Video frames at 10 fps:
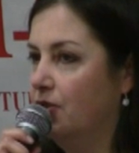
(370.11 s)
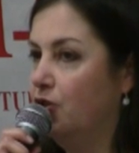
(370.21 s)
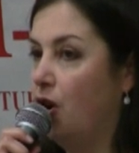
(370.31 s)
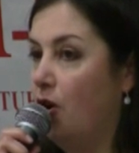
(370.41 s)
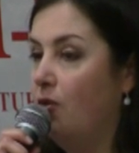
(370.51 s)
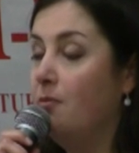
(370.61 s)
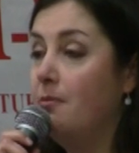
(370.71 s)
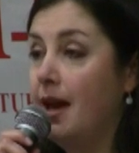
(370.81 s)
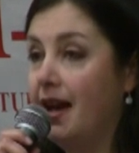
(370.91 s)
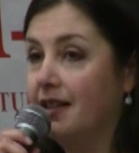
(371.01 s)

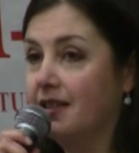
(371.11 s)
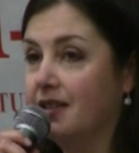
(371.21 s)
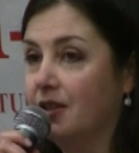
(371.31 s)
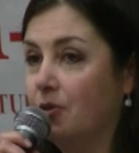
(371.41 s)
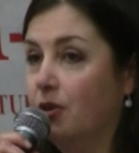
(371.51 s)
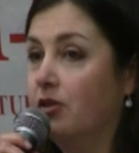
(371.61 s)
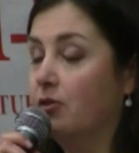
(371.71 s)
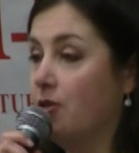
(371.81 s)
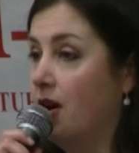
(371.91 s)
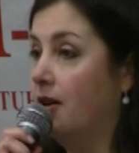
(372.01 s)
don't mess with the
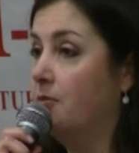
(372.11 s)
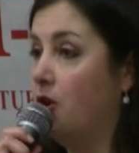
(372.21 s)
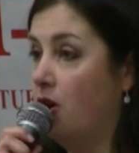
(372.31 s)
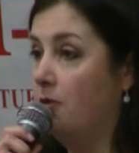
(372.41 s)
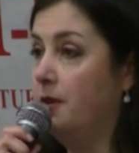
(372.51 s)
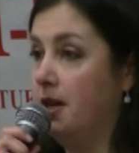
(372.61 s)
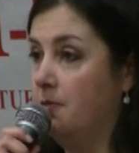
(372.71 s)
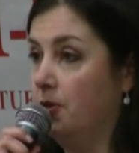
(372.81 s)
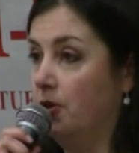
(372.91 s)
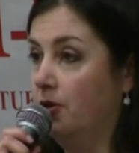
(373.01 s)
Ron Paul
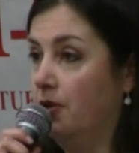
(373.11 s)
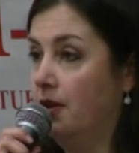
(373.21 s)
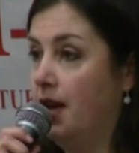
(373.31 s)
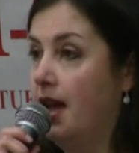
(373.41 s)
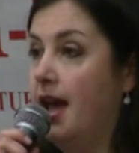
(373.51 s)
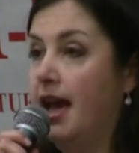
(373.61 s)
people,